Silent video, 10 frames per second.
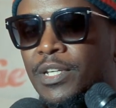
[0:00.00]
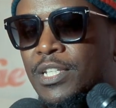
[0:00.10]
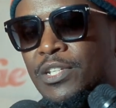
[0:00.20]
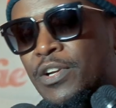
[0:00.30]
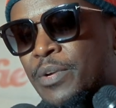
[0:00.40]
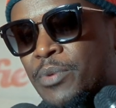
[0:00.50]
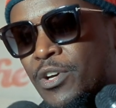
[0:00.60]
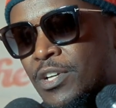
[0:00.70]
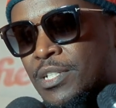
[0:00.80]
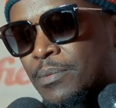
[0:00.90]
It's gonna
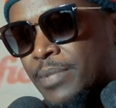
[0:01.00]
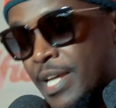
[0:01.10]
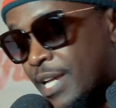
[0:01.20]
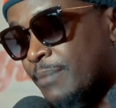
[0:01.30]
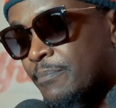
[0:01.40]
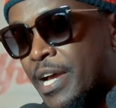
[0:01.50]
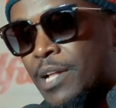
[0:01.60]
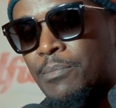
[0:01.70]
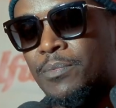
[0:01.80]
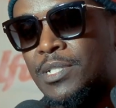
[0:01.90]
be awesome, and my
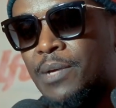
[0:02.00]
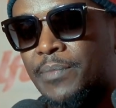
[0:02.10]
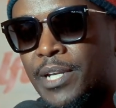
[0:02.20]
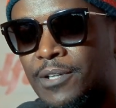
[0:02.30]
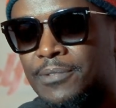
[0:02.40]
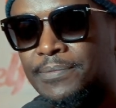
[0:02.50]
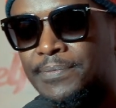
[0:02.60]
album is coming out.